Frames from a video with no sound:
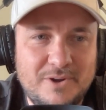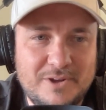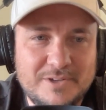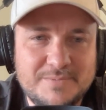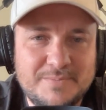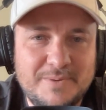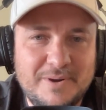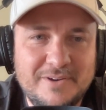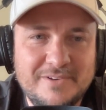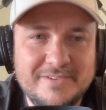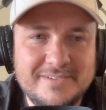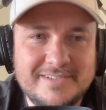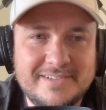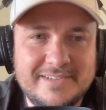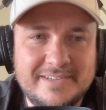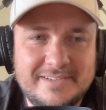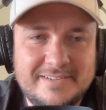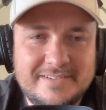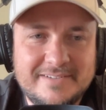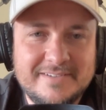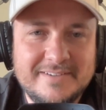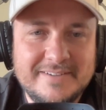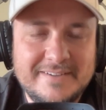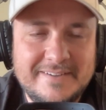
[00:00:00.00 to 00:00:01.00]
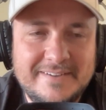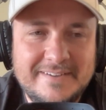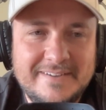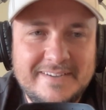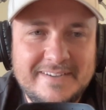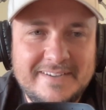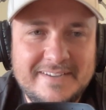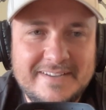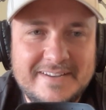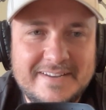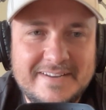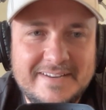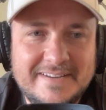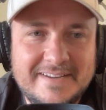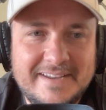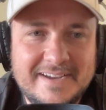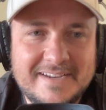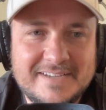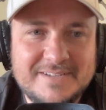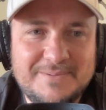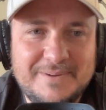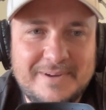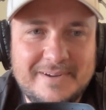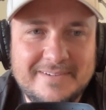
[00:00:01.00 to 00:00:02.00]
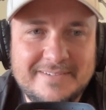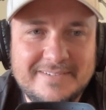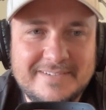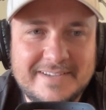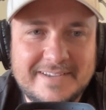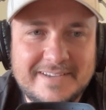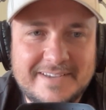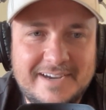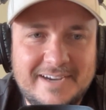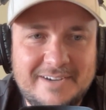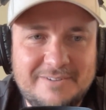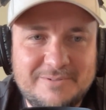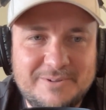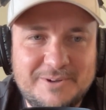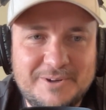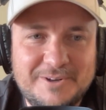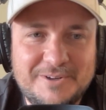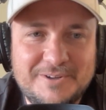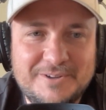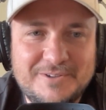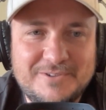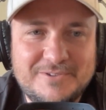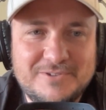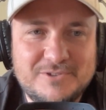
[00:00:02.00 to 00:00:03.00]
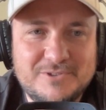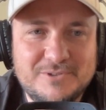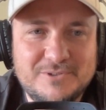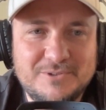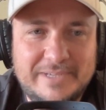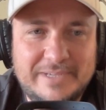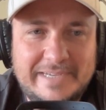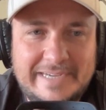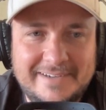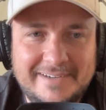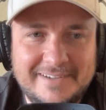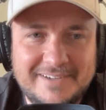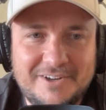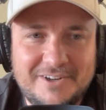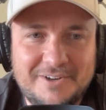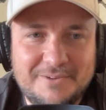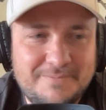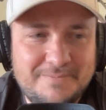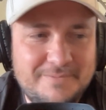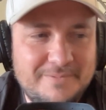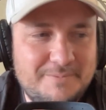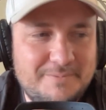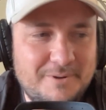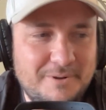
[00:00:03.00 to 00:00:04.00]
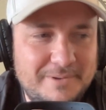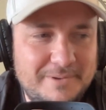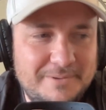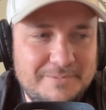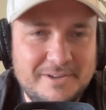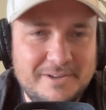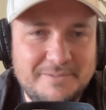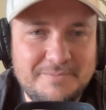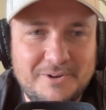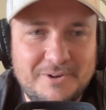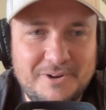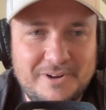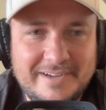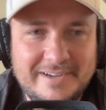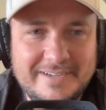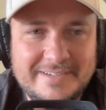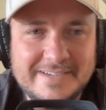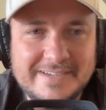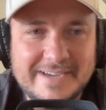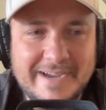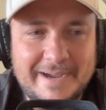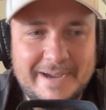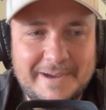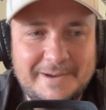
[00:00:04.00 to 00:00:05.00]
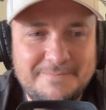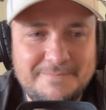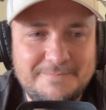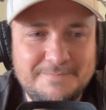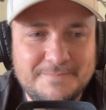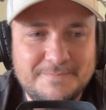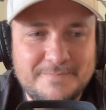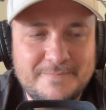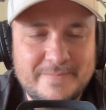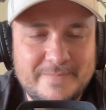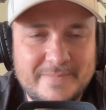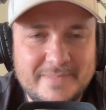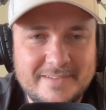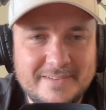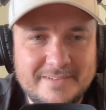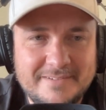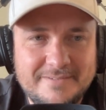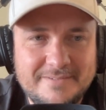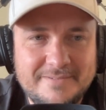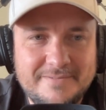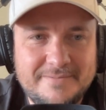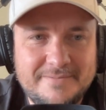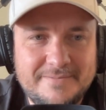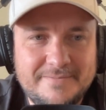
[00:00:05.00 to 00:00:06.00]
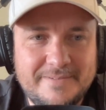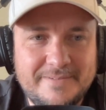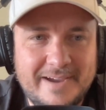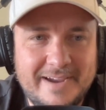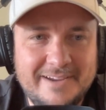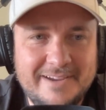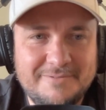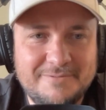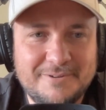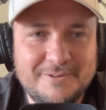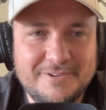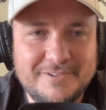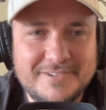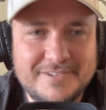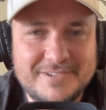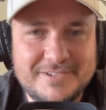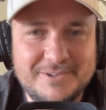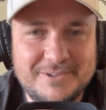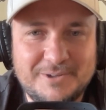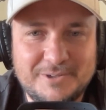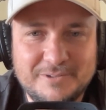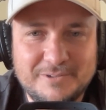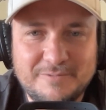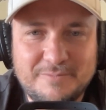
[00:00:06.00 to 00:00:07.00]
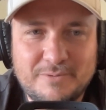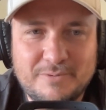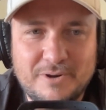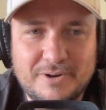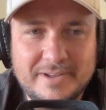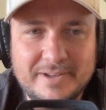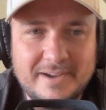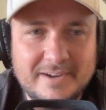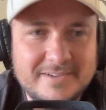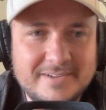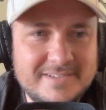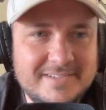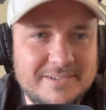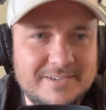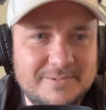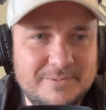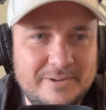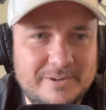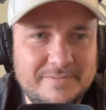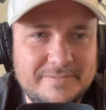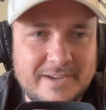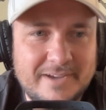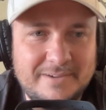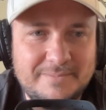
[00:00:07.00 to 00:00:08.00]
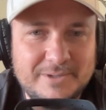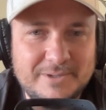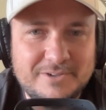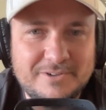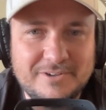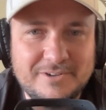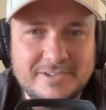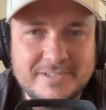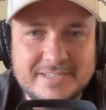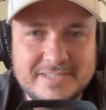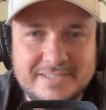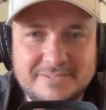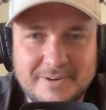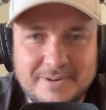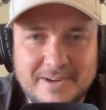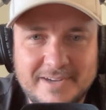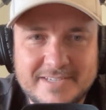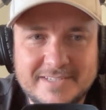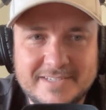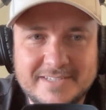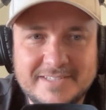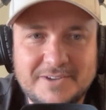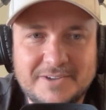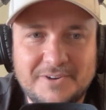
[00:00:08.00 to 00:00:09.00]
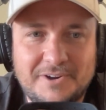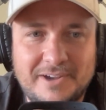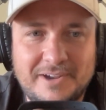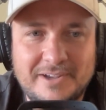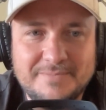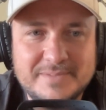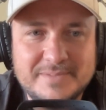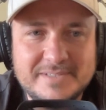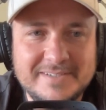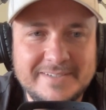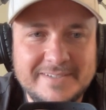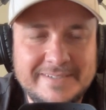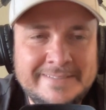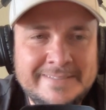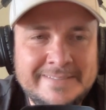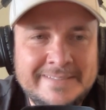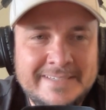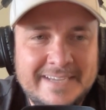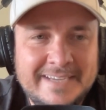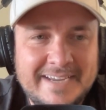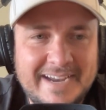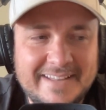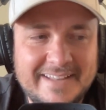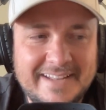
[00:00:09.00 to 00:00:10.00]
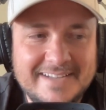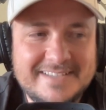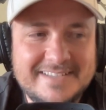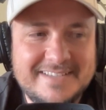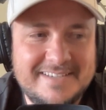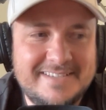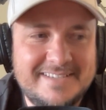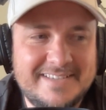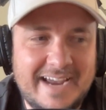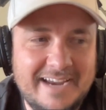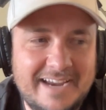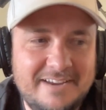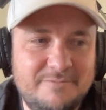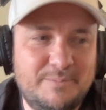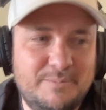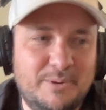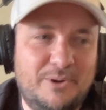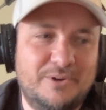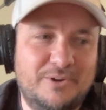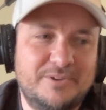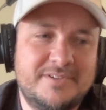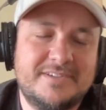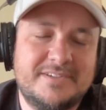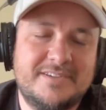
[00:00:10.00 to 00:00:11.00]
I suppose next one to cover, Julia, probably one of my favorite sort of products that we've come across in recent times, and that's the Save Board.